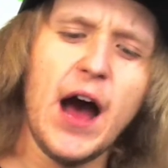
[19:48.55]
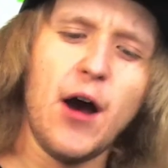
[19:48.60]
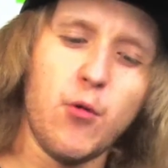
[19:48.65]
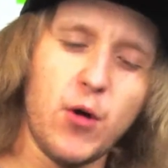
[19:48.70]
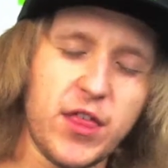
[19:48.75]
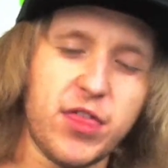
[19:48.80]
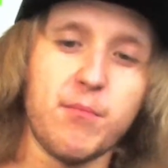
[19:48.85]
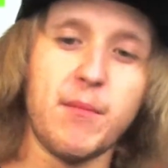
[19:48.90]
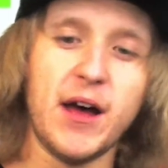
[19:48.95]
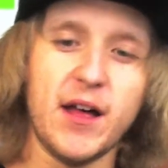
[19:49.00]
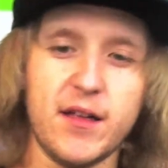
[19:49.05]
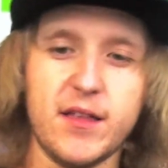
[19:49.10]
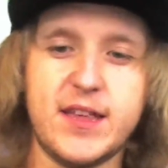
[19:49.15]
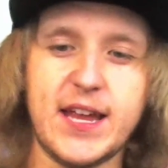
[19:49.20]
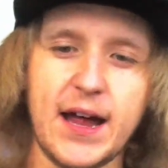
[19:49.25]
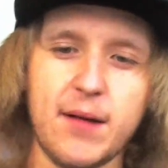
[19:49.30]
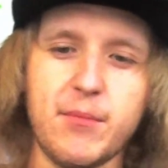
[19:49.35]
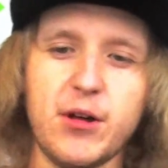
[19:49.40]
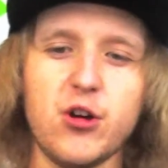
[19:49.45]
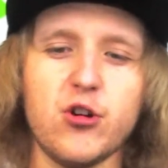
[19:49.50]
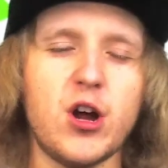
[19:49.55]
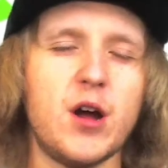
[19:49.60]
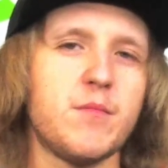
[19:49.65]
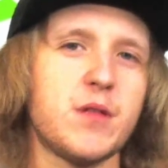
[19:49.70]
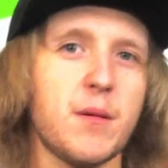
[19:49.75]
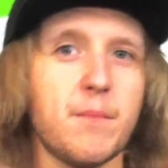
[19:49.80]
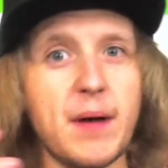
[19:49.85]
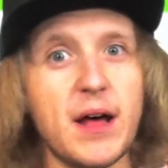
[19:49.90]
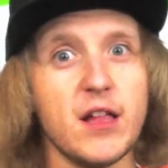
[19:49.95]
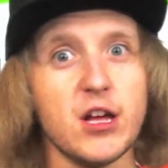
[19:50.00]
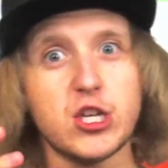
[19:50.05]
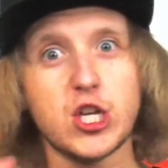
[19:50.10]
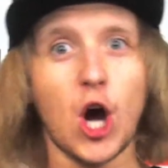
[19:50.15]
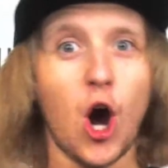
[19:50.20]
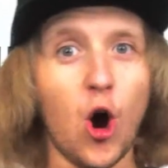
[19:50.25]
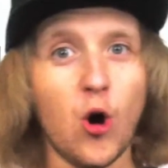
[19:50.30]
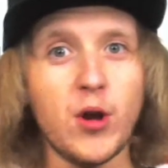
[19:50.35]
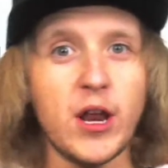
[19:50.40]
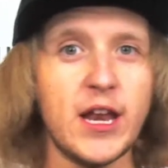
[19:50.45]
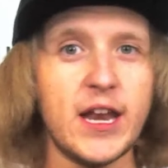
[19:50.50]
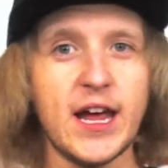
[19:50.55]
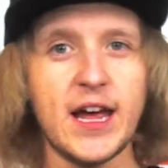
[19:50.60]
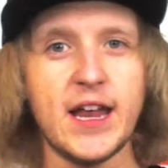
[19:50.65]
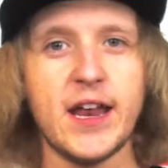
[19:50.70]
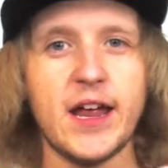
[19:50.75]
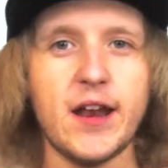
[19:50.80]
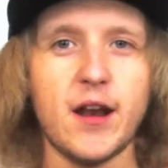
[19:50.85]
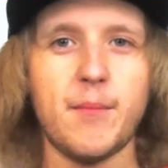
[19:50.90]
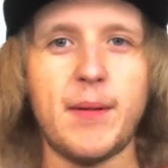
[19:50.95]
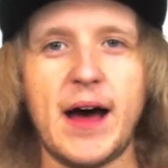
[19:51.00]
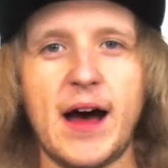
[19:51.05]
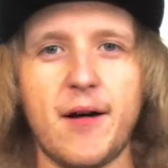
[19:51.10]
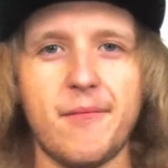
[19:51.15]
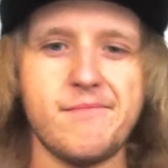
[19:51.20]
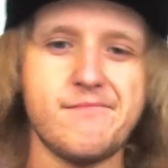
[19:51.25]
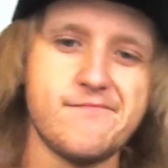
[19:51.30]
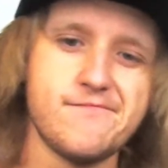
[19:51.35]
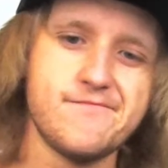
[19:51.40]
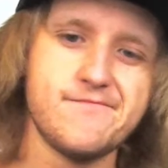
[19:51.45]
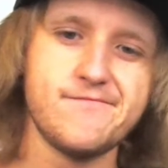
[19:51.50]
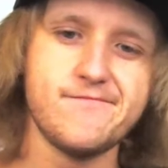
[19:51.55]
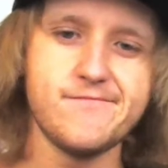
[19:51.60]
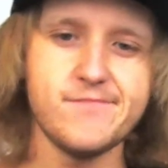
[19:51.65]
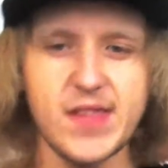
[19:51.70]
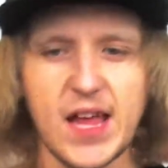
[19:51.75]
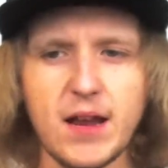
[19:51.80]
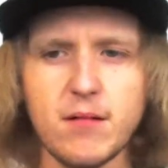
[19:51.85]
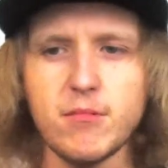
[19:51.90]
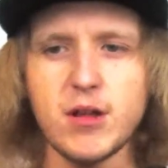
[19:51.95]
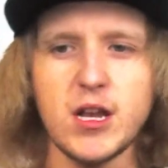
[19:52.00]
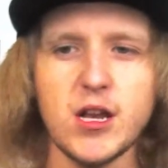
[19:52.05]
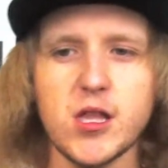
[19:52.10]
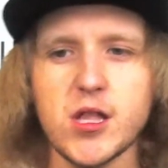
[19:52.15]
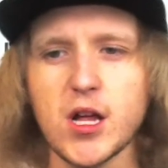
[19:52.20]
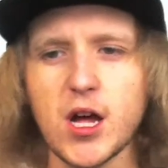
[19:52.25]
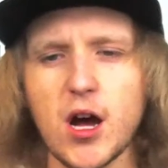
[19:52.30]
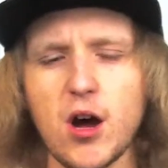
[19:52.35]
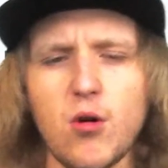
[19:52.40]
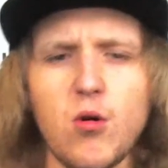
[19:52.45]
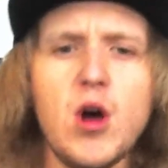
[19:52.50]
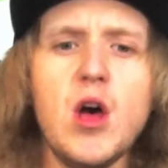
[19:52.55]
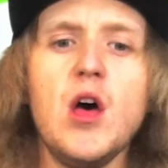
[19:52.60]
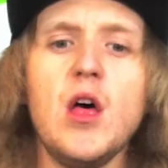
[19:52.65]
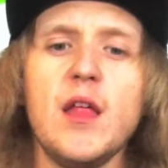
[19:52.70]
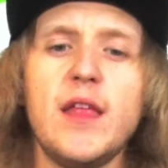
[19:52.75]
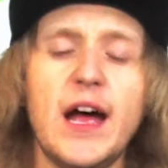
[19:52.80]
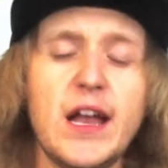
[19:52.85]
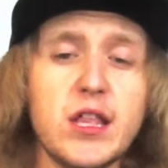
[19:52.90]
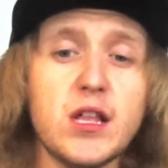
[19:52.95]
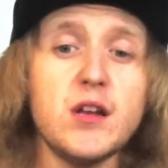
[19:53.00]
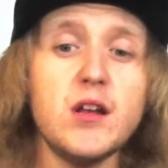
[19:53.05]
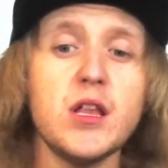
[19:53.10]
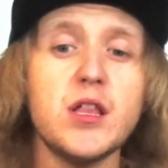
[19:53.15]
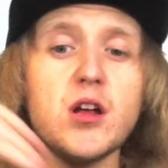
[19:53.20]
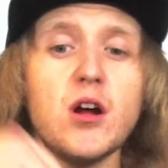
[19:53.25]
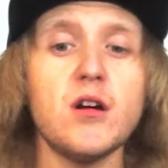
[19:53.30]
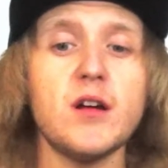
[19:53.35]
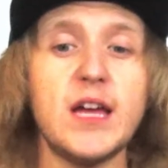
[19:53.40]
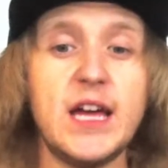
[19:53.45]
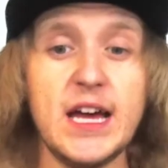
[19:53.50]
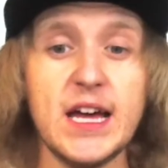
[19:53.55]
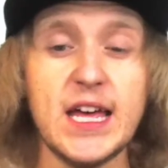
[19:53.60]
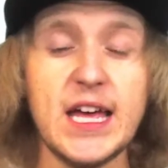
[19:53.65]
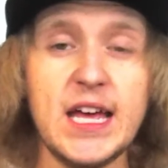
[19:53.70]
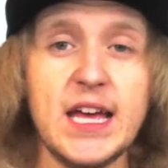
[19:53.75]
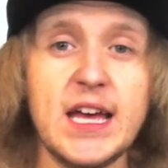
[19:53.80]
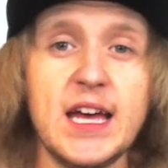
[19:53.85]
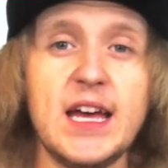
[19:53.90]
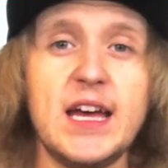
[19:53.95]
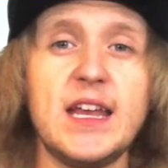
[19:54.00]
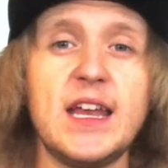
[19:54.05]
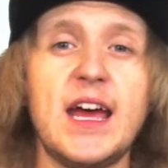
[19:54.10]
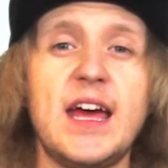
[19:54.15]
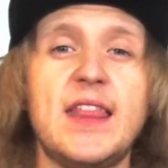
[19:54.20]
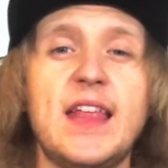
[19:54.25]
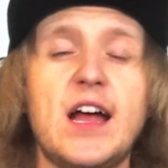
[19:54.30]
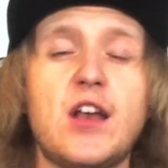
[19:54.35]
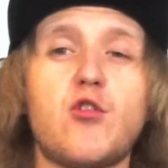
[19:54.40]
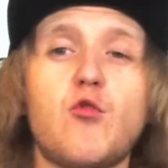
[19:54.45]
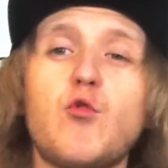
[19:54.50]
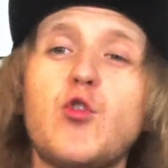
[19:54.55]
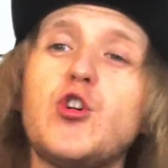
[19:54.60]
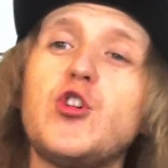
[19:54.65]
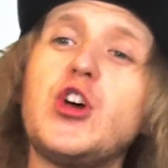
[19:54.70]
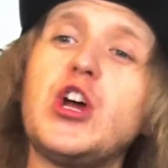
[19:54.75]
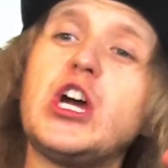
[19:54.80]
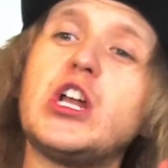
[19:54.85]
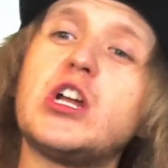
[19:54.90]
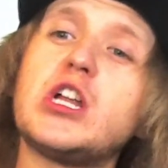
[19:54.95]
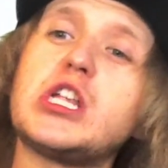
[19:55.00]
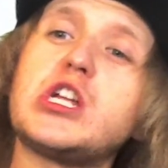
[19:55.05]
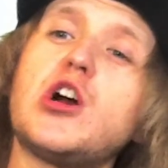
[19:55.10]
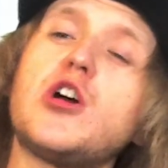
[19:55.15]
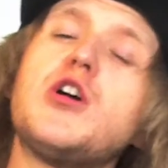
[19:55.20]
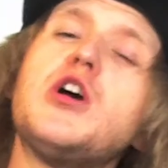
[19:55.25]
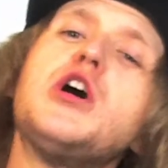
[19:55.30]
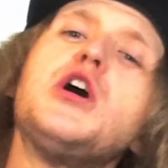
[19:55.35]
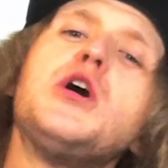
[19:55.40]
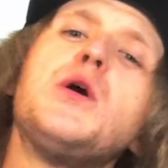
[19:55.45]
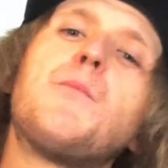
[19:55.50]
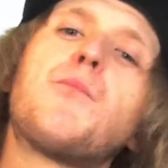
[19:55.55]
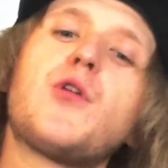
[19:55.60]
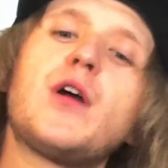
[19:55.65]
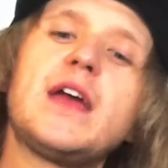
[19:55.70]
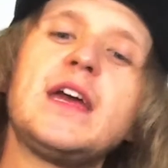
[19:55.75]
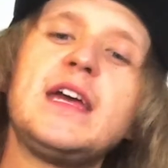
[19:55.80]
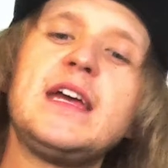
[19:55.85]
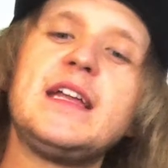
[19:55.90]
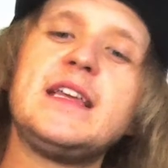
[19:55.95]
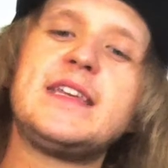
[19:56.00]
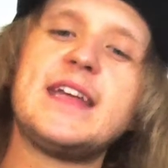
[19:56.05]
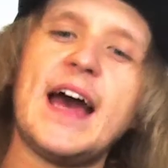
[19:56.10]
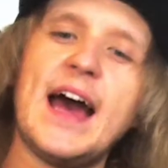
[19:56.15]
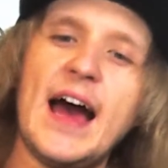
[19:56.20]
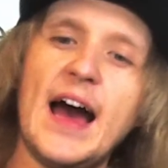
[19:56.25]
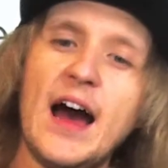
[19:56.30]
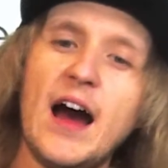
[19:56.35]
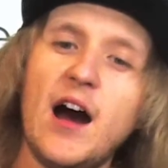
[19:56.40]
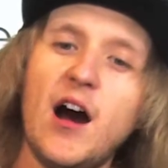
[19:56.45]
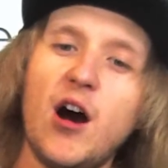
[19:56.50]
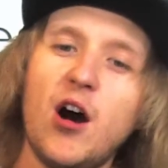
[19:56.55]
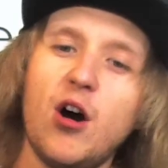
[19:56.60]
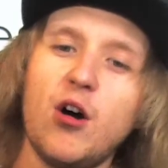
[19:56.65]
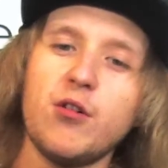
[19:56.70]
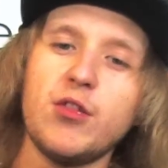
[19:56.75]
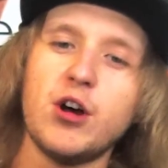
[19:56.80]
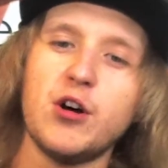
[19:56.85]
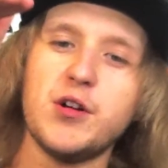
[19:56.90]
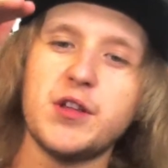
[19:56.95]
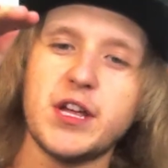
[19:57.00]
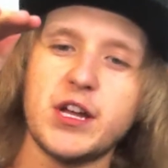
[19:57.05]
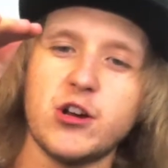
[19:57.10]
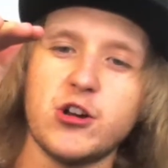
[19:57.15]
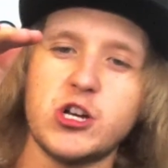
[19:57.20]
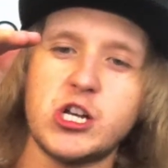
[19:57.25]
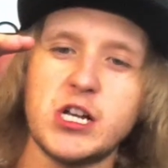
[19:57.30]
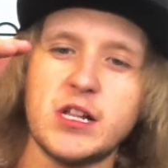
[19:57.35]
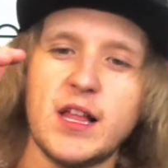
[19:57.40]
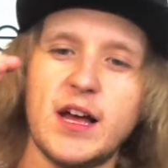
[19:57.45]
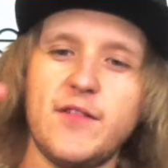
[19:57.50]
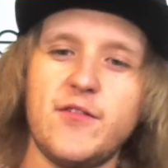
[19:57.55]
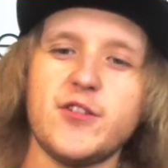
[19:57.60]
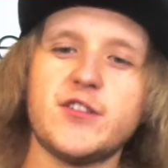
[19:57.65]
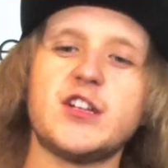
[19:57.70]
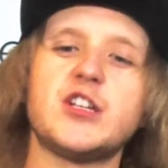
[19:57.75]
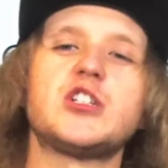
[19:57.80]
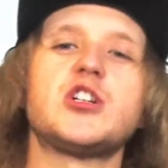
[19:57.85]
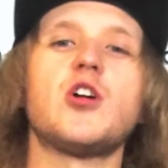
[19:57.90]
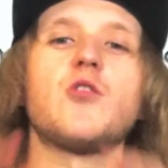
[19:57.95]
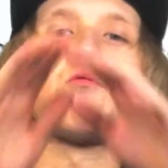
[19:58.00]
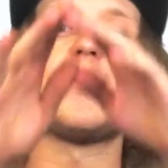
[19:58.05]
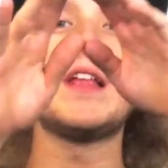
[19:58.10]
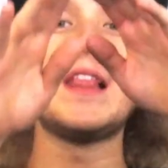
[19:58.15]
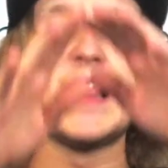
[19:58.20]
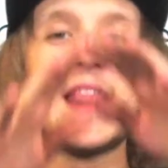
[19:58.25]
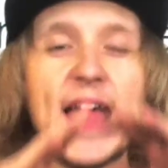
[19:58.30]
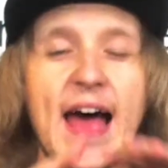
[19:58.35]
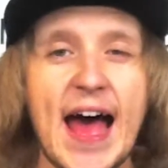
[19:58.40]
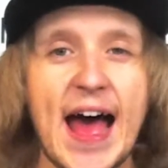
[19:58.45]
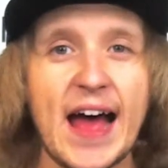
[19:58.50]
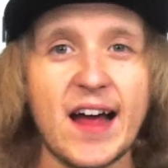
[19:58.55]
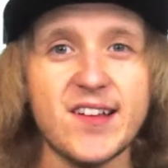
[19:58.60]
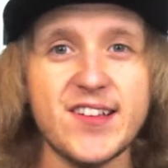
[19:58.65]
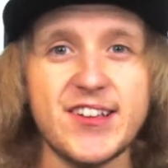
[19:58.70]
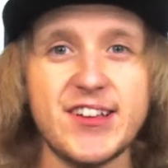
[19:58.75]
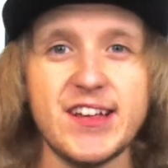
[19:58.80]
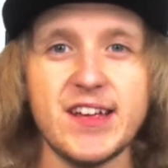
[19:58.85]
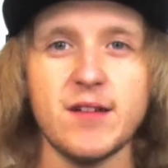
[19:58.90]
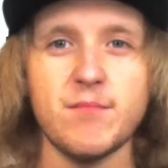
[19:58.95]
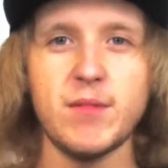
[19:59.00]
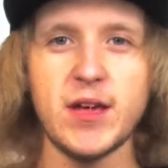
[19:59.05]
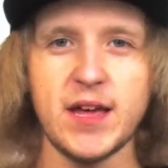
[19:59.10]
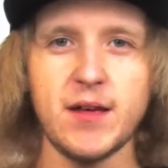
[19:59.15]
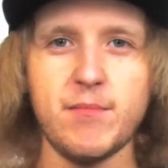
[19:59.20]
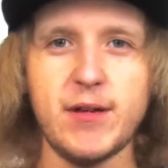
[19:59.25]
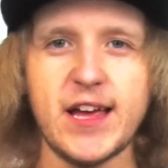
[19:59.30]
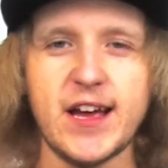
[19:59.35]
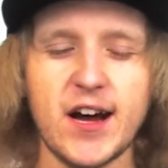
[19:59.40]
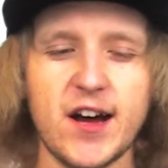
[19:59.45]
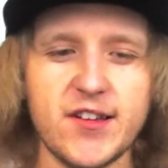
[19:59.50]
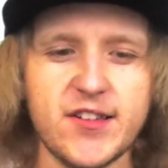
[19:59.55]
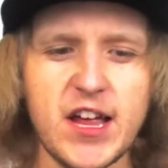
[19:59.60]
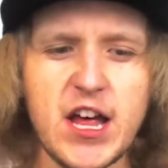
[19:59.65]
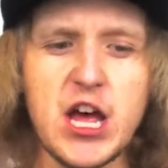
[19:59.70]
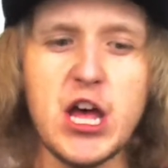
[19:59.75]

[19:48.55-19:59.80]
with 10 milligrams of melatonin in it about 10 minutes ago, that's going to start kicking in, and that's really going to start bringing down those energy levels and start relaxing me because,